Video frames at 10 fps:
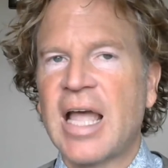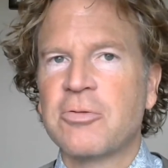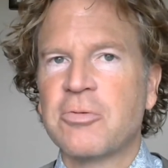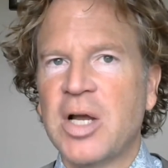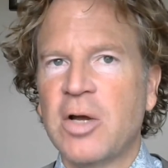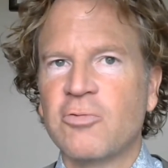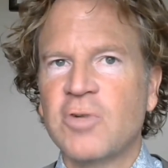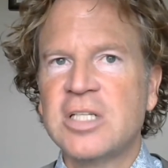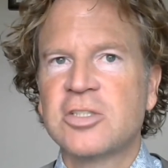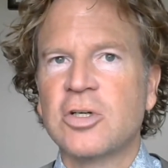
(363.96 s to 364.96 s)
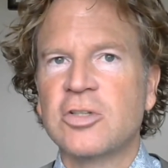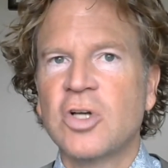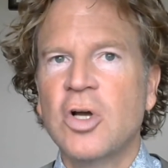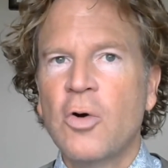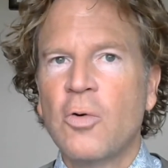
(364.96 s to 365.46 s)
through my own research
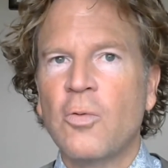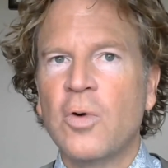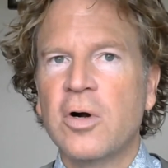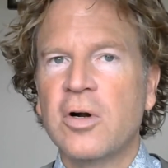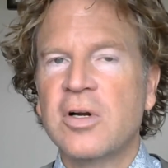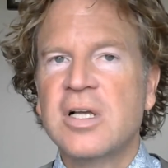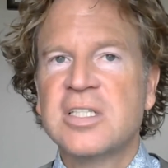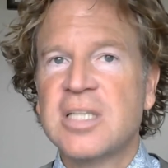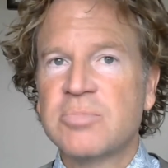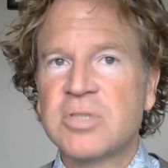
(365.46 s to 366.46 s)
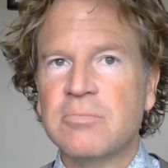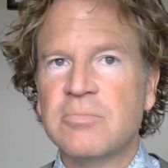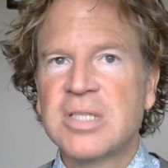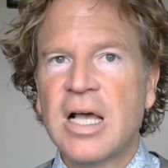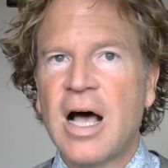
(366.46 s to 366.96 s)
were
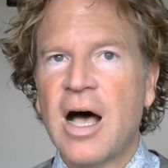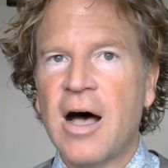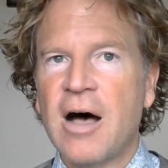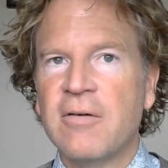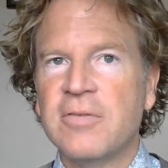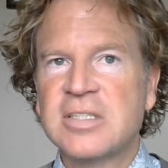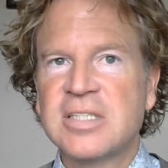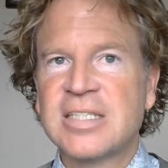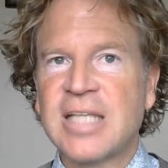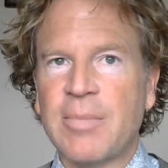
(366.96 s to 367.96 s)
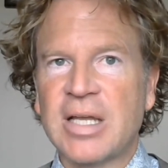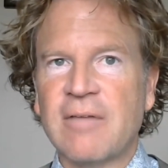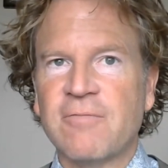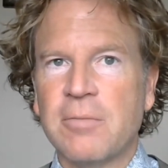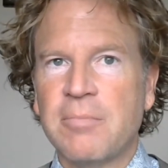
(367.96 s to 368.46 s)
symptoms of systemic
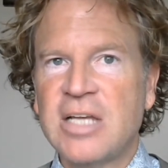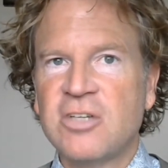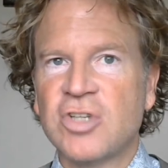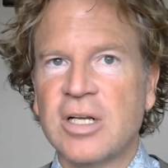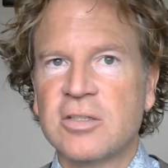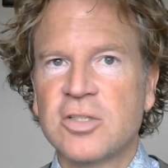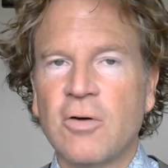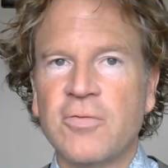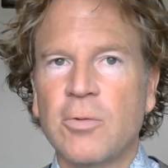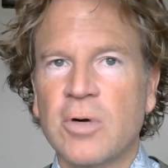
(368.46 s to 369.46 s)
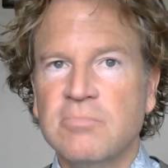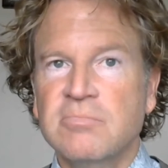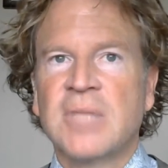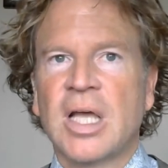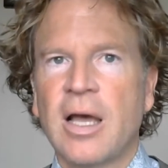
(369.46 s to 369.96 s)
inflammation. So if you were
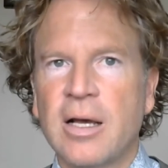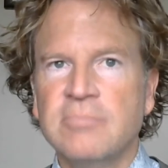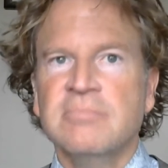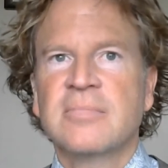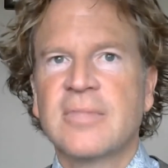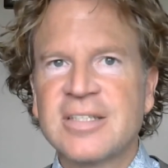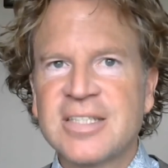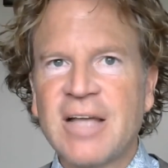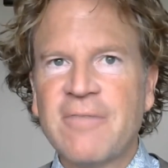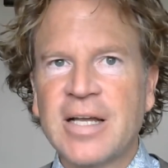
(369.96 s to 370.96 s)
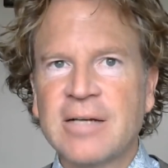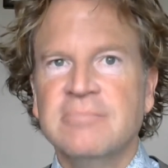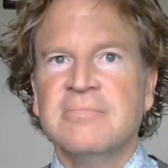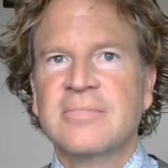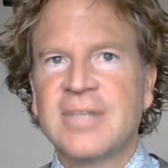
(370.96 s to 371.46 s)
sniffing
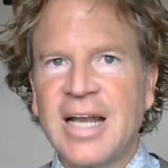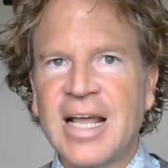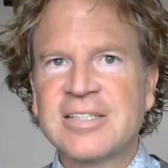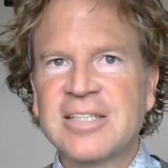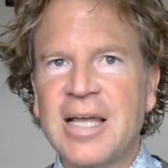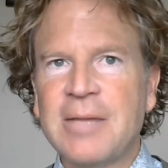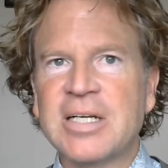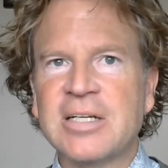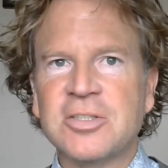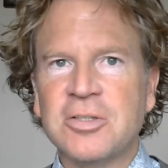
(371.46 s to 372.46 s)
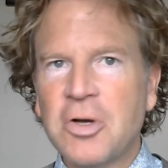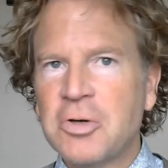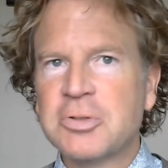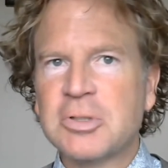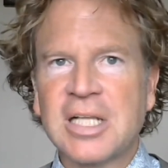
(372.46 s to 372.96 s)
the next day because your
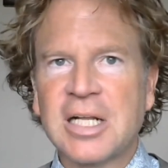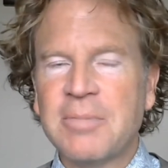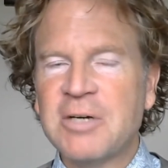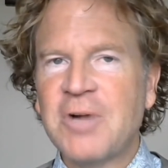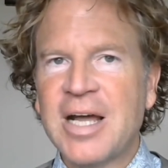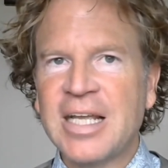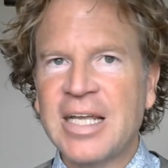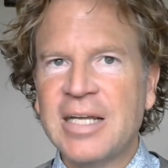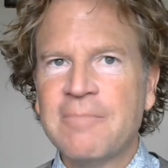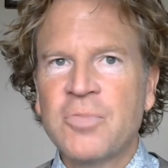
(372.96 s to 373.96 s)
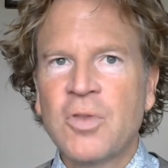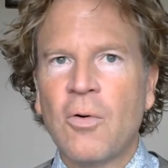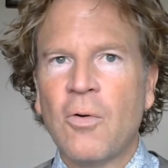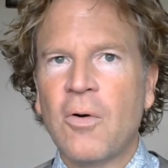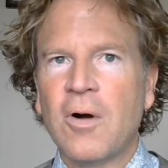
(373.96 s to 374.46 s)
nose was a little bit runny,
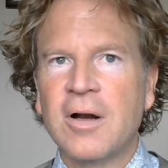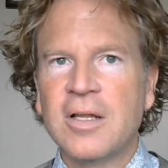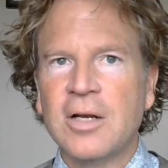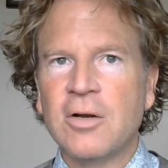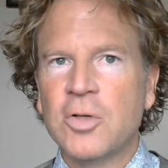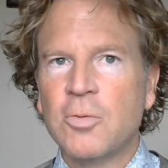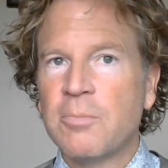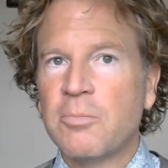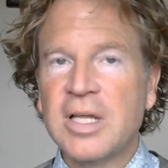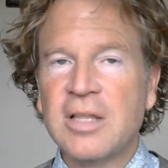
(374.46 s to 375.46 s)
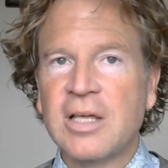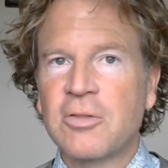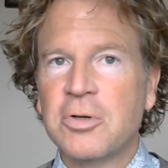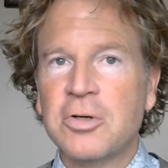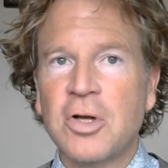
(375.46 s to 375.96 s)
or you weren't breathing
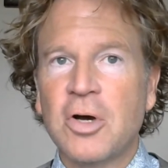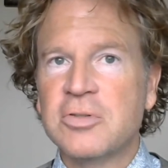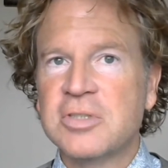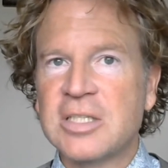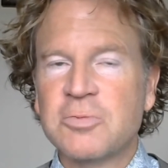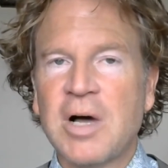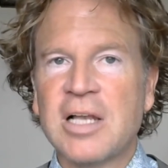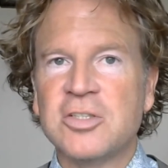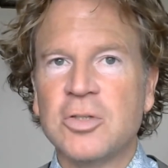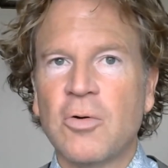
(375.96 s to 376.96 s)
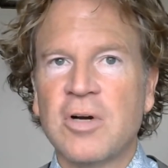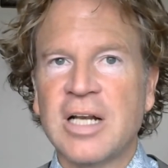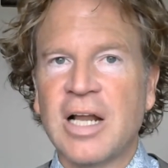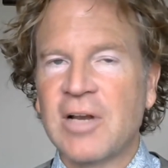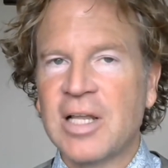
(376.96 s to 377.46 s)
through your nose as well as you
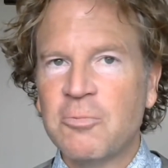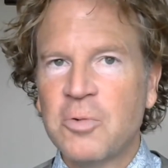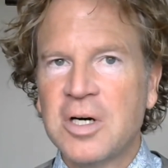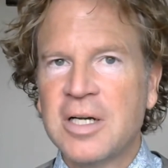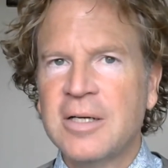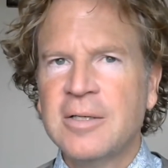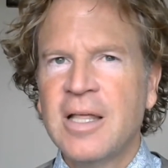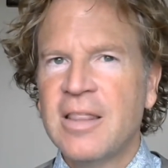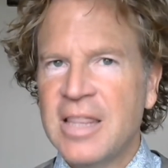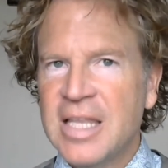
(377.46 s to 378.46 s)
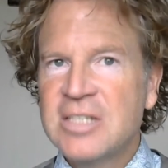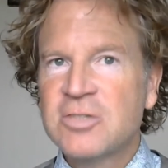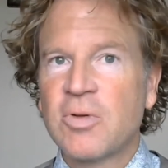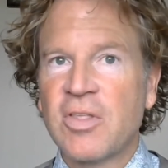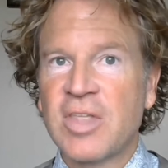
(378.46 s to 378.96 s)
ordinarily would, these
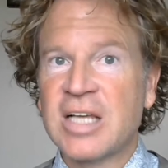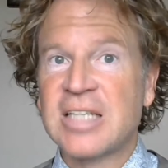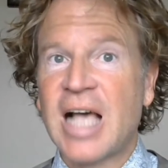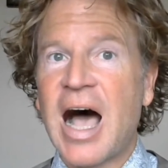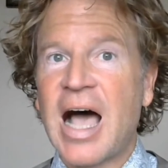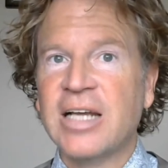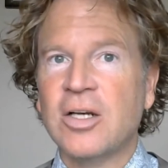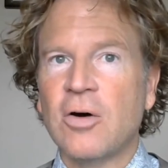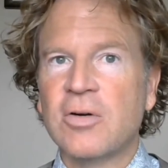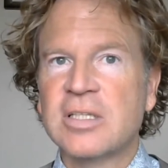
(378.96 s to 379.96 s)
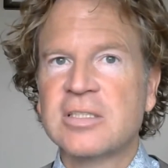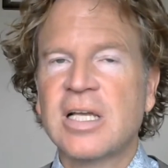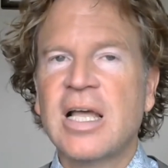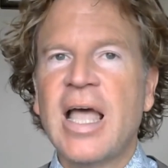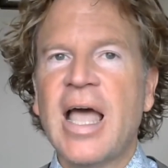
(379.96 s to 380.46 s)
were the things I noticed.
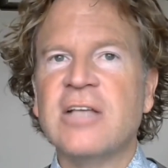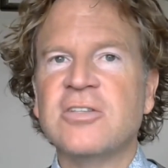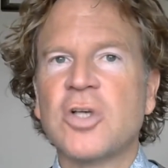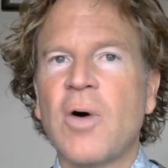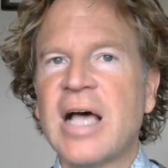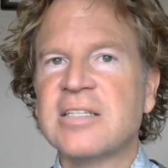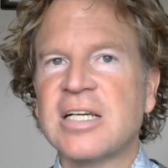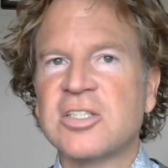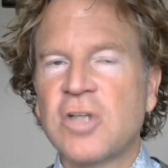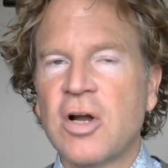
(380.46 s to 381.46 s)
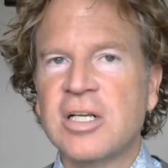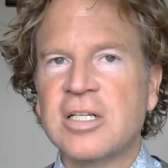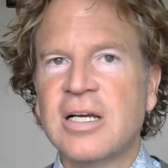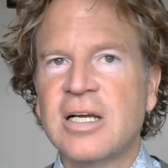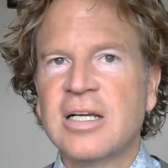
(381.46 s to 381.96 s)
And so as I
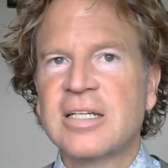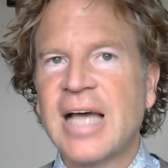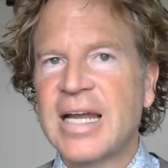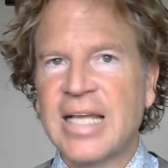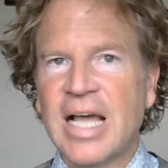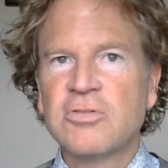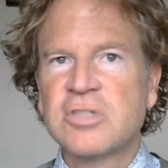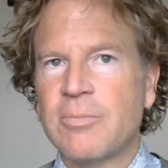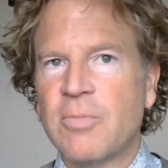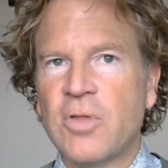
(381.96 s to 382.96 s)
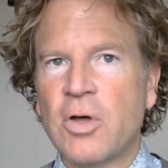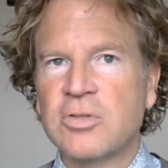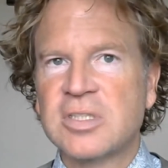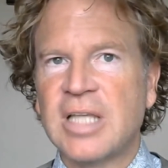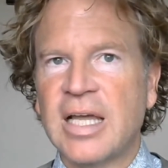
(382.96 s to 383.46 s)
started cutting out some of
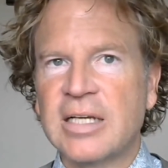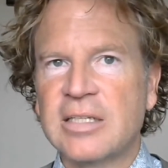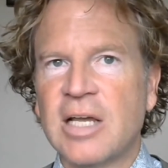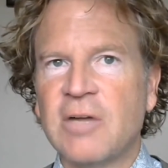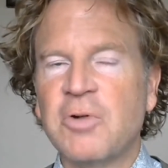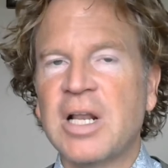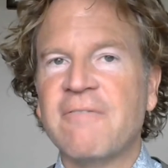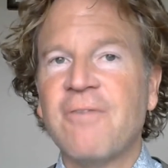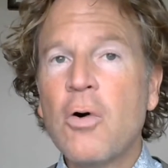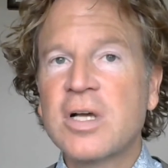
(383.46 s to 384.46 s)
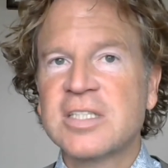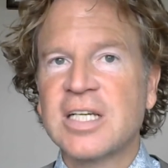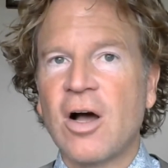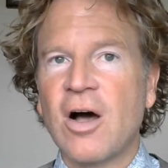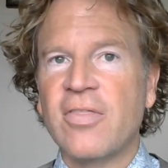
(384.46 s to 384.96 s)
those things and really
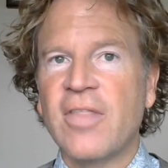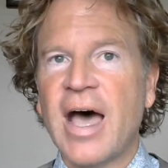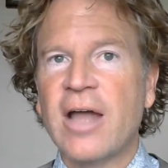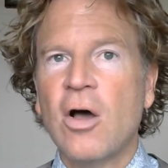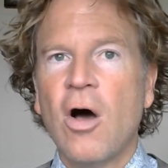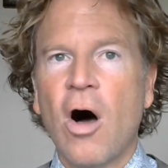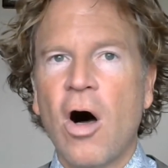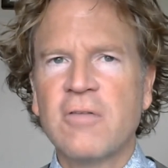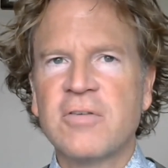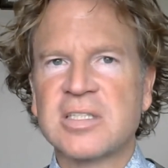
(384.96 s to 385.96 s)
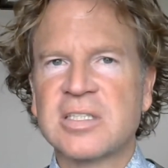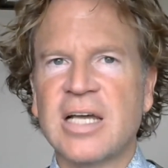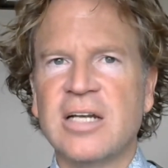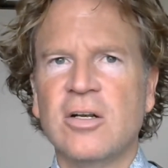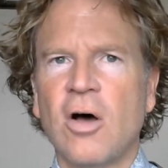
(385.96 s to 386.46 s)
focusing on that, all of a
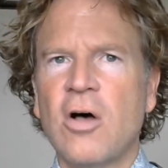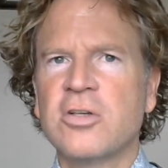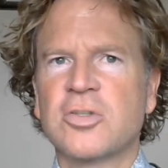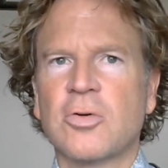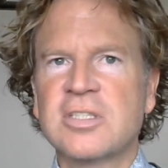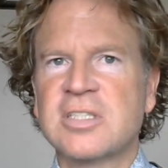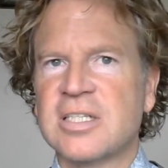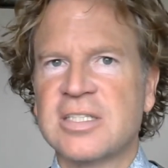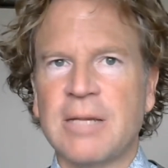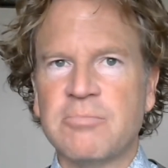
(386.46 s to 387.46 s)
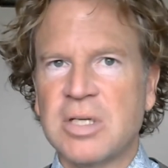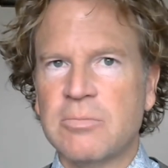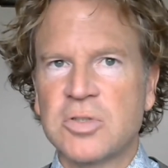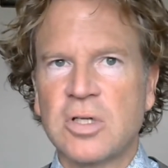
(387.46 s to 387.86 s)
sudden all sorts of symptoms